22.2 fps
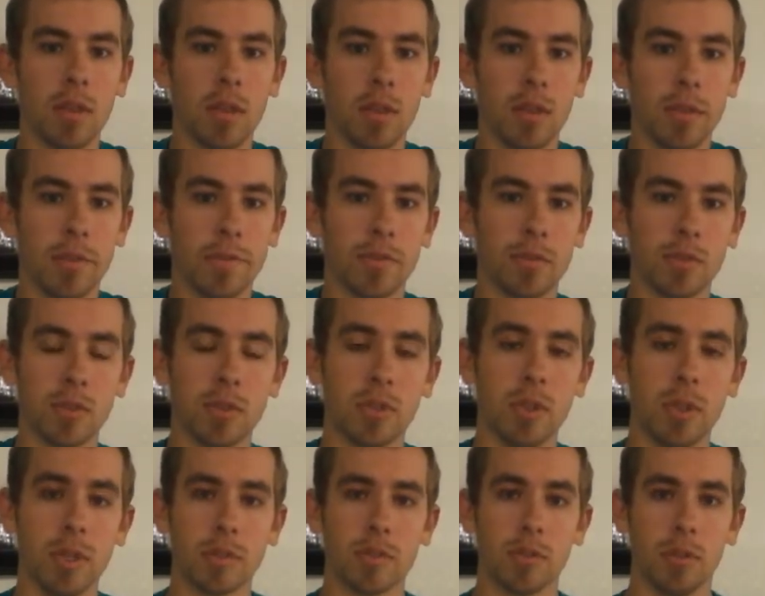Though the first
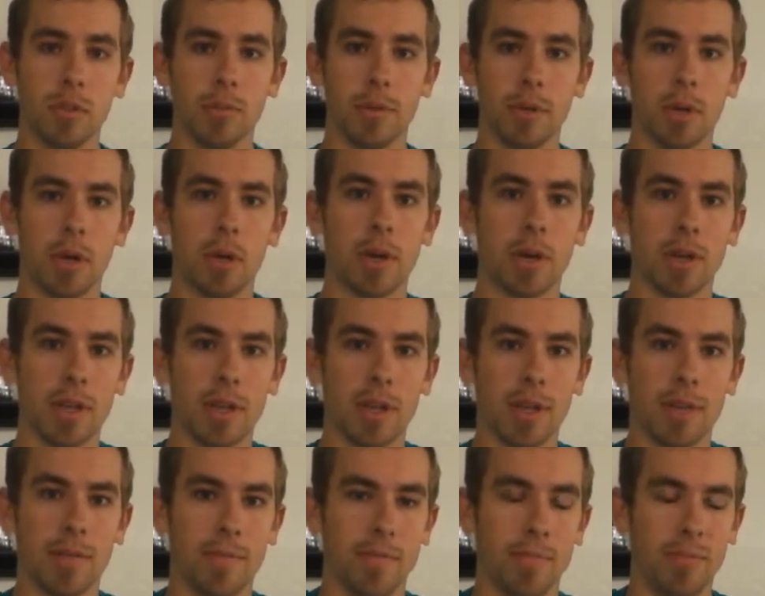2 days were a little bit hard,
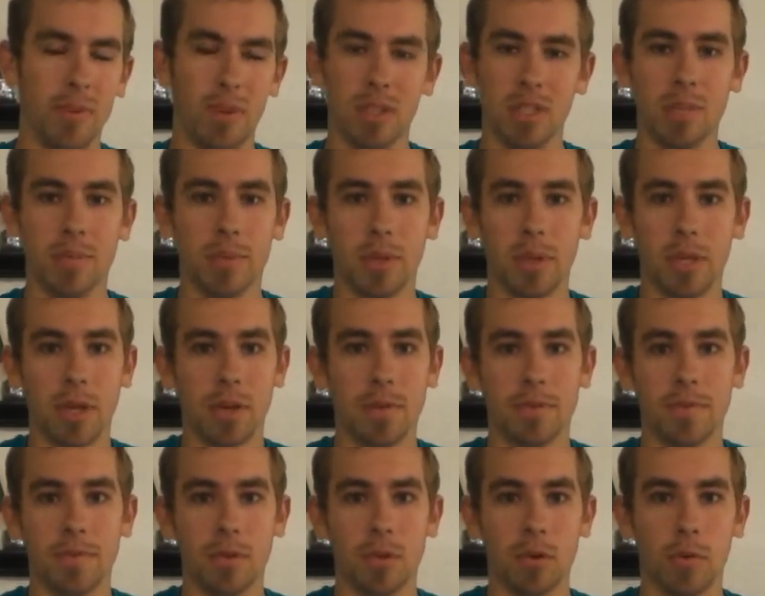I built up a lot
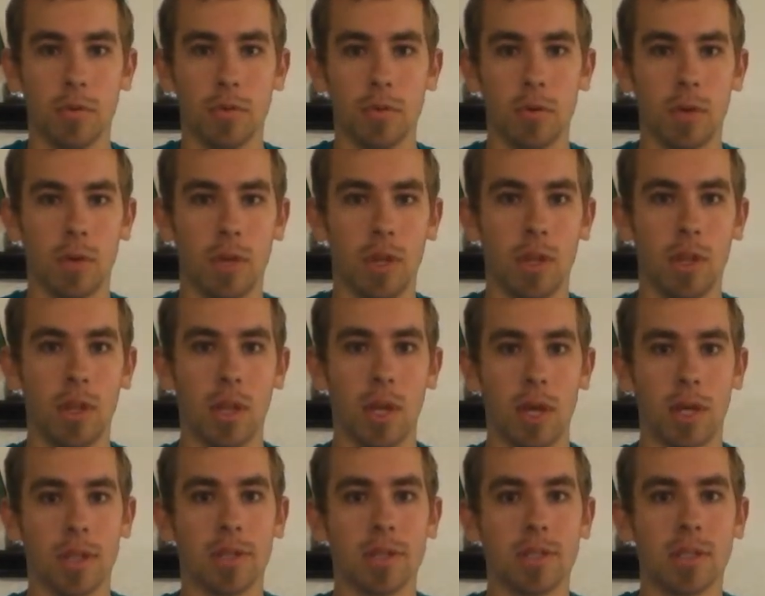of fear over a
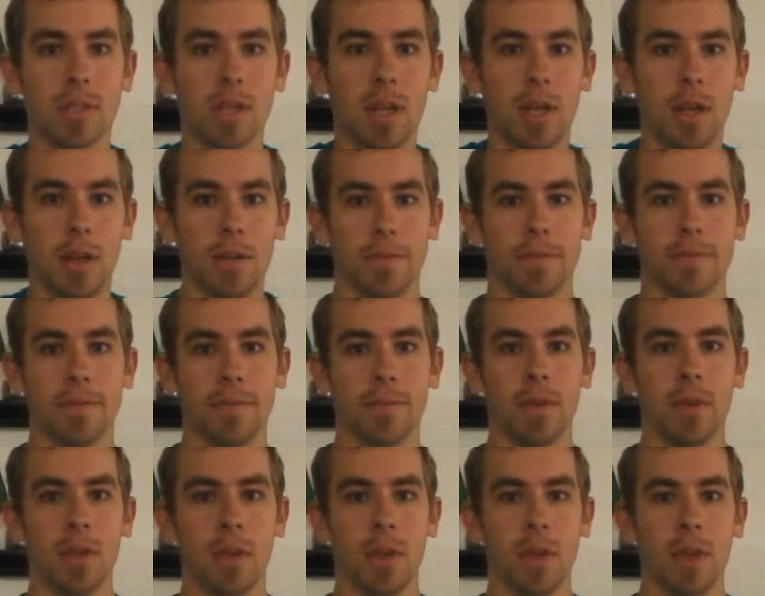lot of stuff,
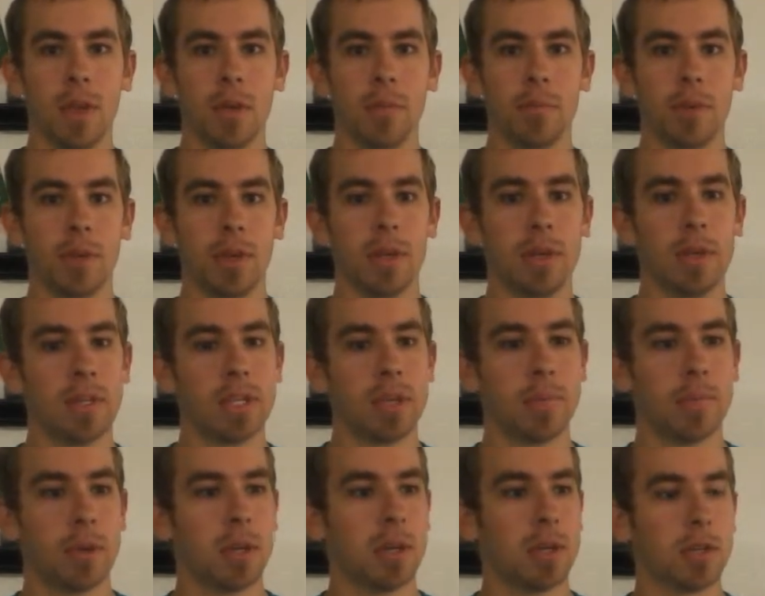but I
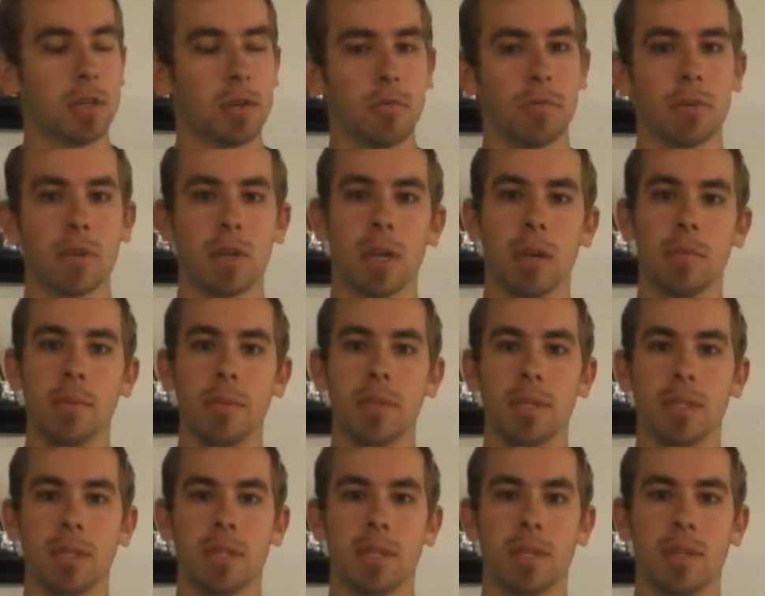managed to overcome
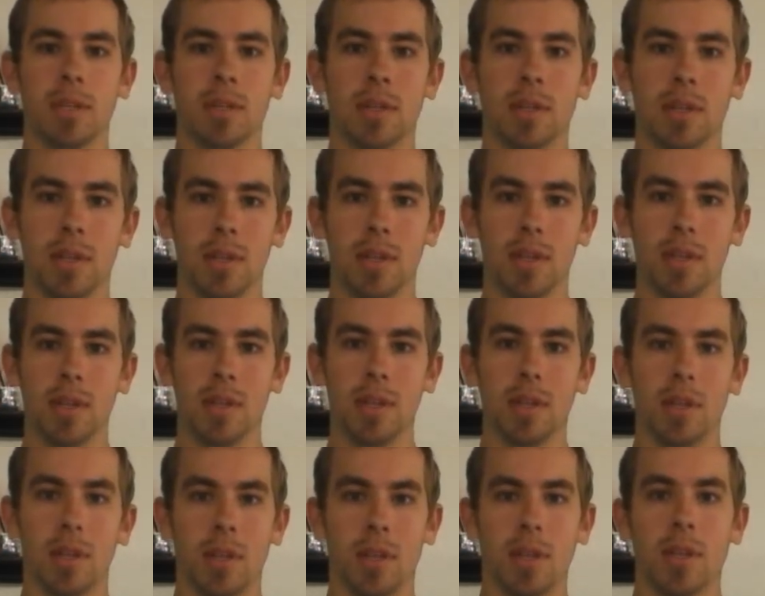it.
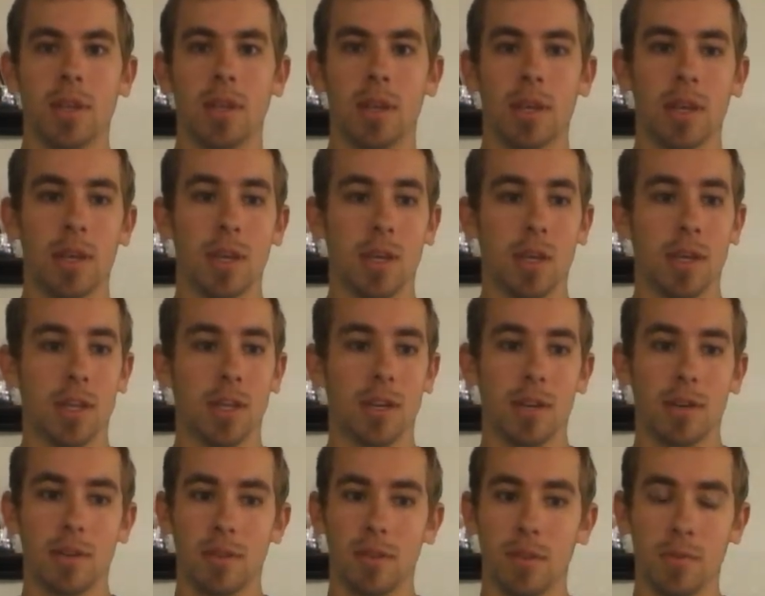
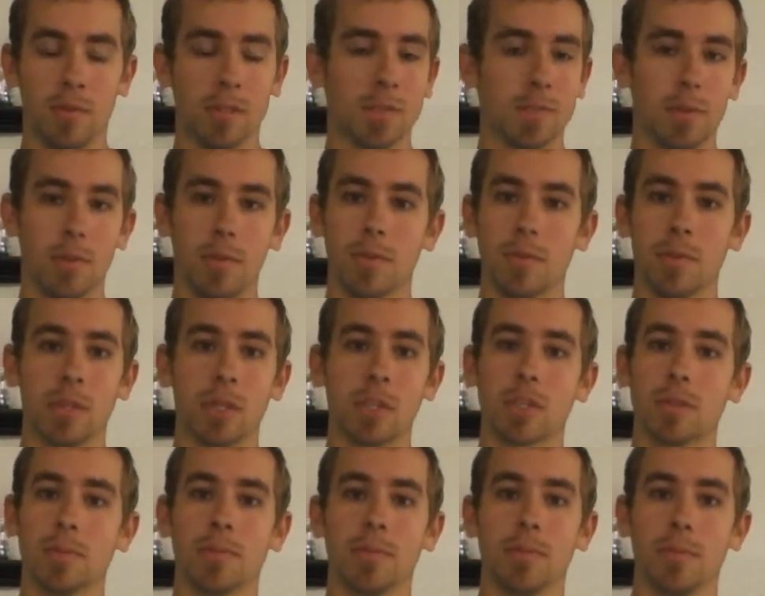And the rest of my week
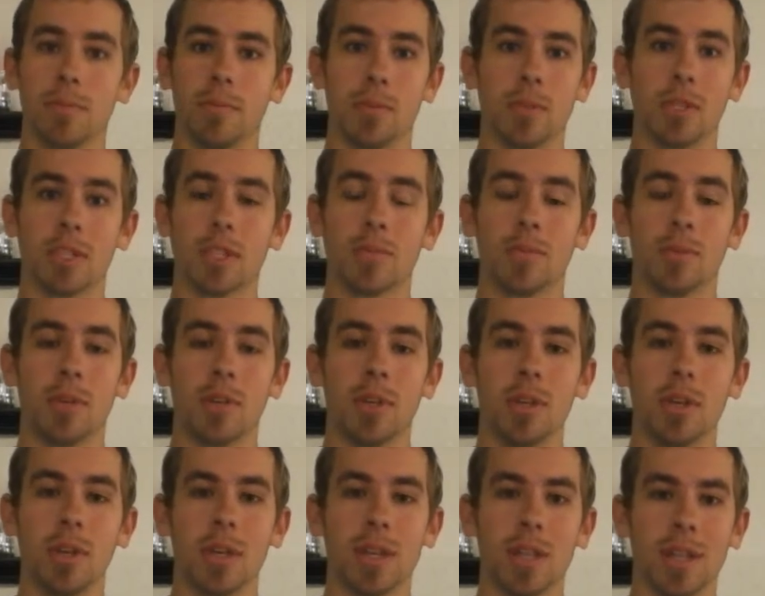was actually pretty
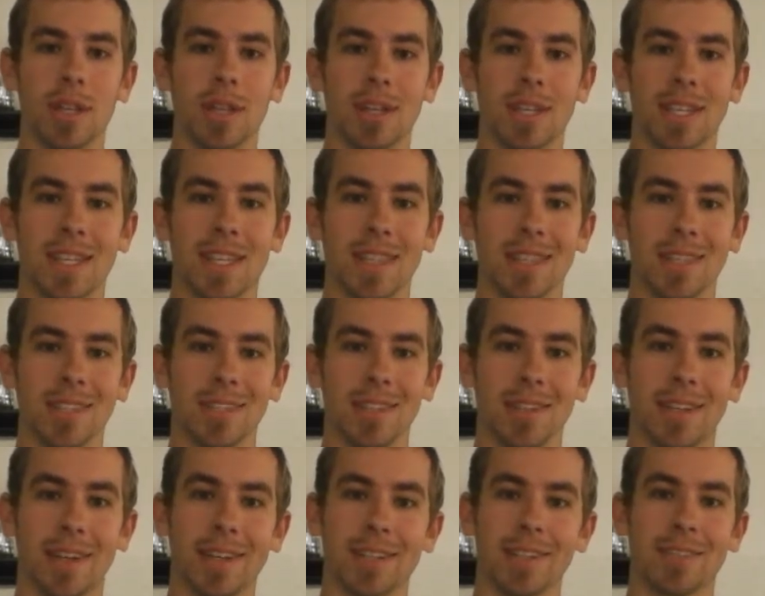good. And
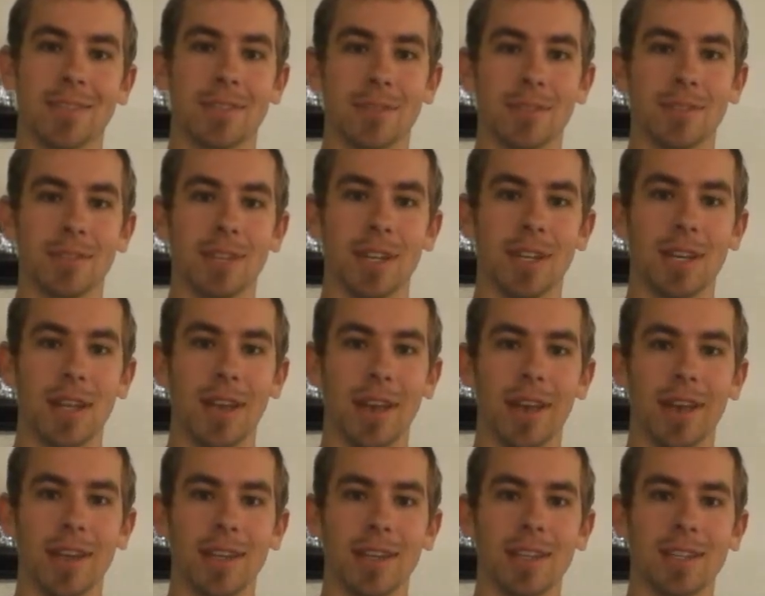this last Thursday
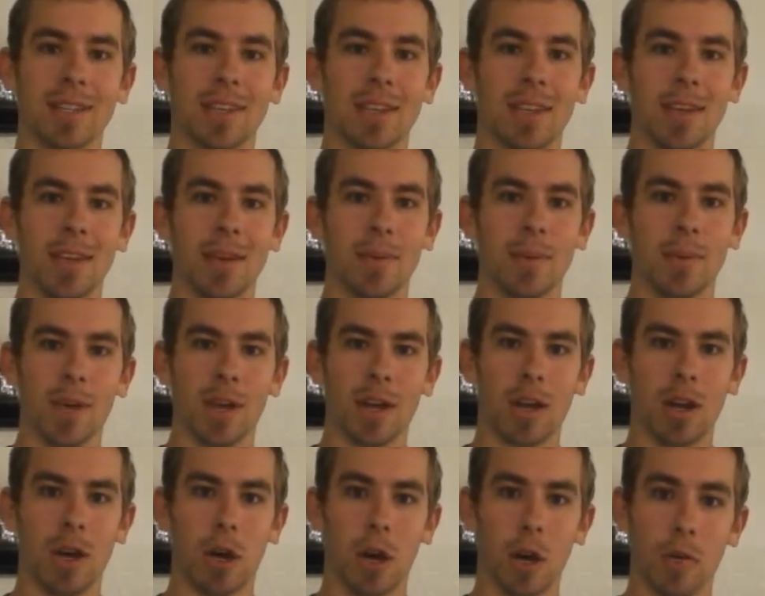night, we had
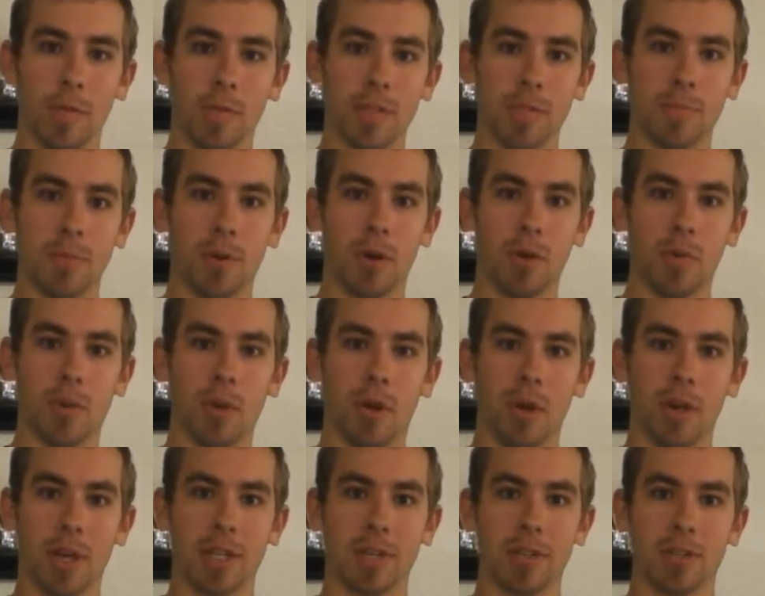a harvest party. We
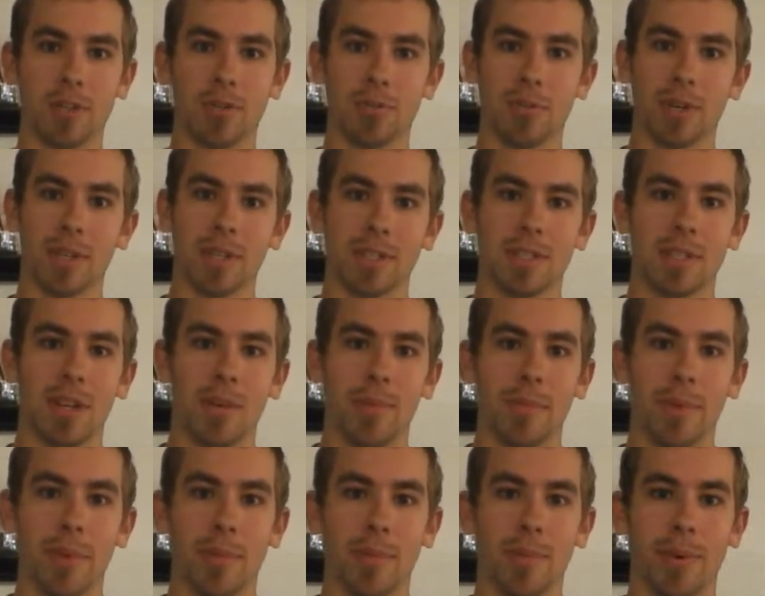all got to dress
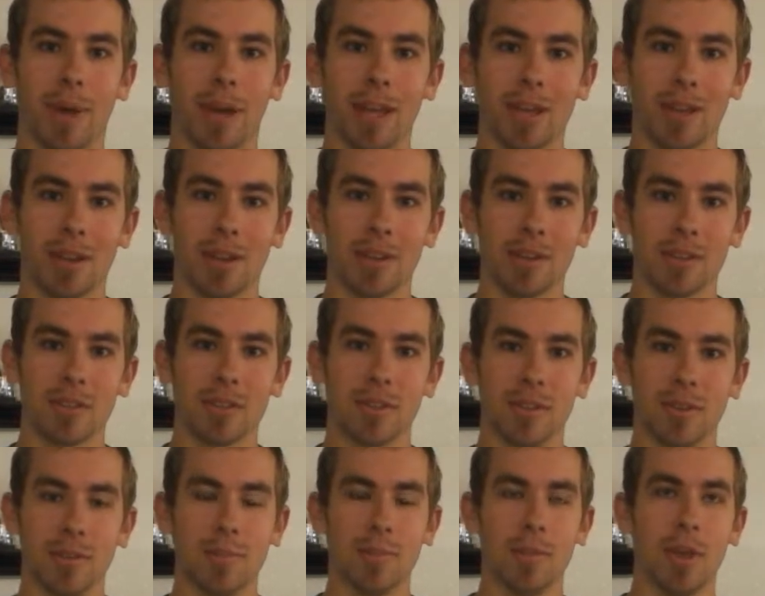up in my
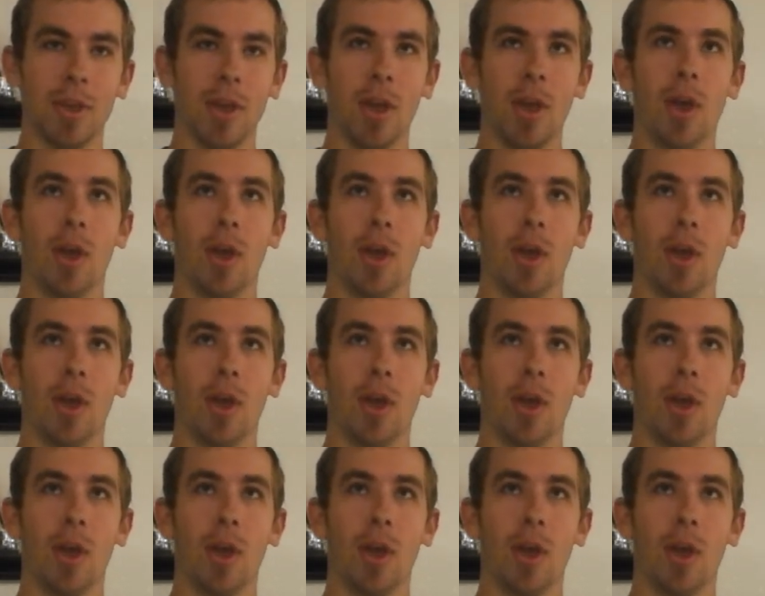costume.